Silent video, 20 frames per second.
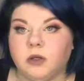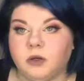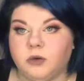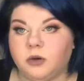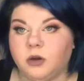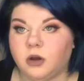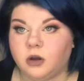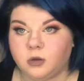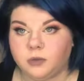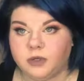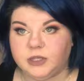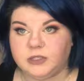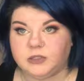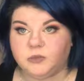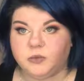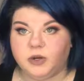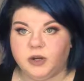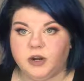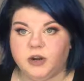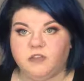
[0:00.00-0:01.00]
don't
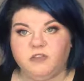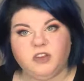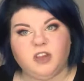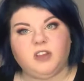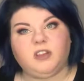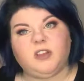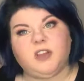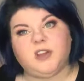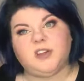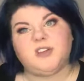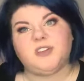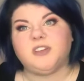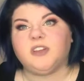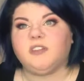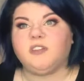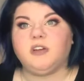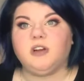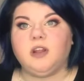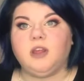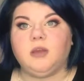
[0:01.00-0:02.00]
always wear fake lashes
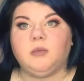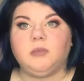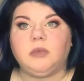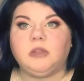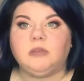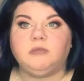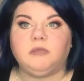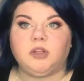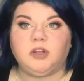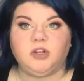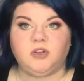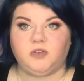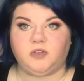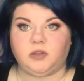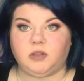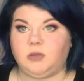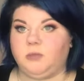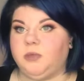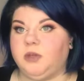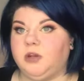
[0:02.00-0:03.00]
every day, but I just
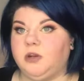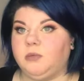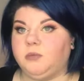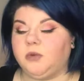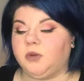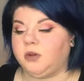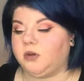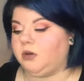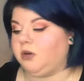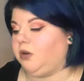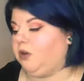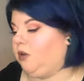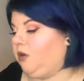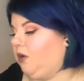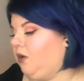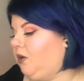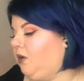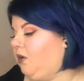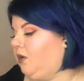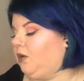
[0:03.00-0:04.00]
felt like putting them on
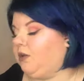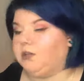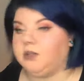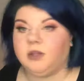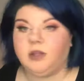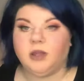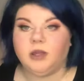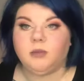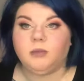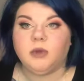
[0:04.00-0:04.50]
today.